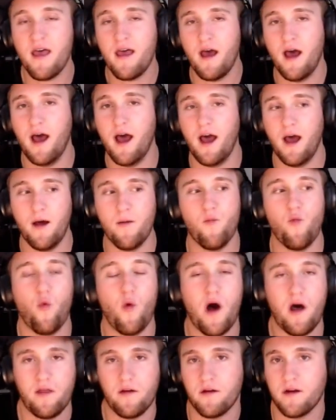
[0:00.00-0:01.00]

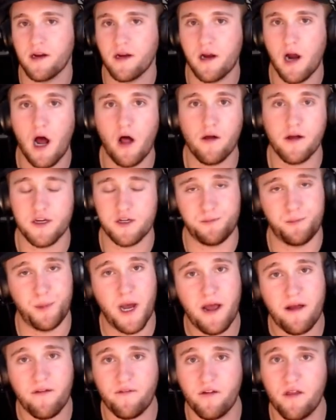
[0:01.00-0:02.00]
while they're in college.
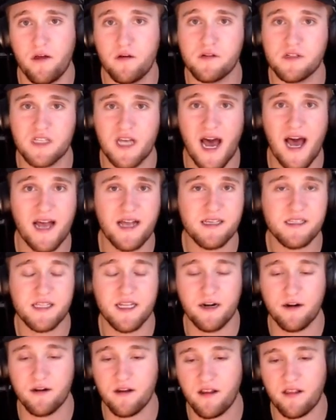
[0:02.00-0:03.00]
But for those guys
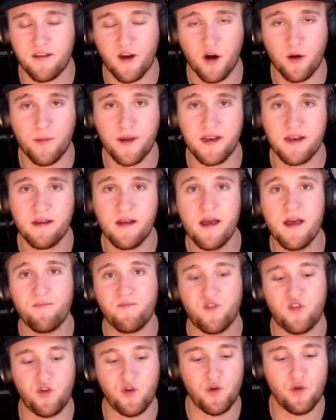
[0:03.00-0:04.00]
that are determined
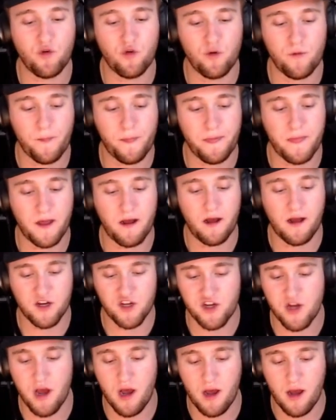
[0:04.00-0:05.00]
to
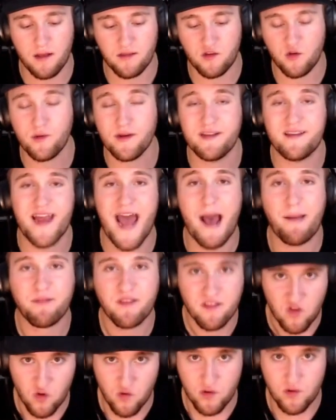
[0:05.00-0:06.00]

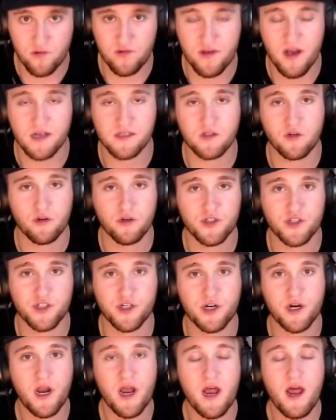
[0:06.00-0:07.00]
adapt to Utah's
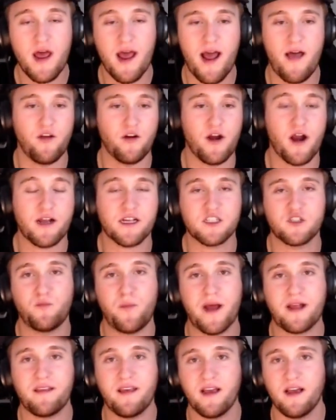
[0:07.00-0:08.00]
culture and they're not
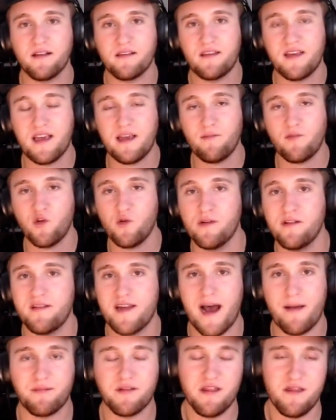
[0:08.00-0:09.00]
expecting a team to
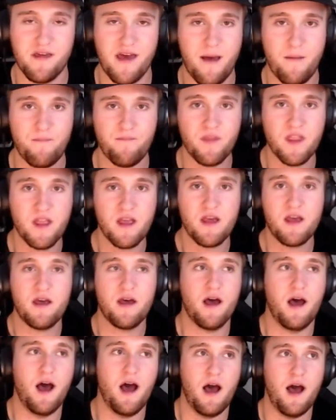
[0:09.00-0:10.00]
adapt to them,
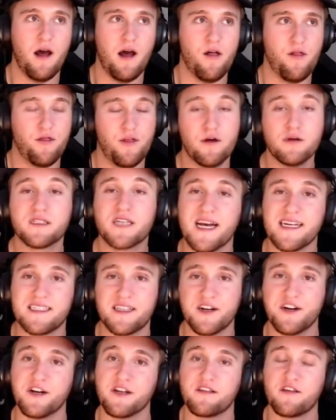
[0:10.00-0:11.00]
those guys
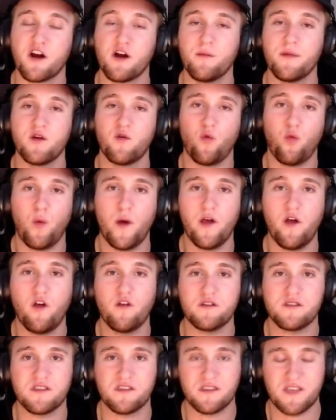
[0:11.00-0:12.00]
that are determined will
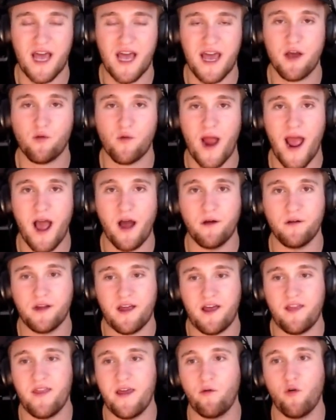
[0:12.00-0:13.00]
stay around
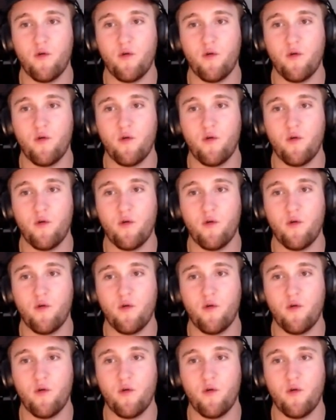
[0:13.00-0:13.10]
and they will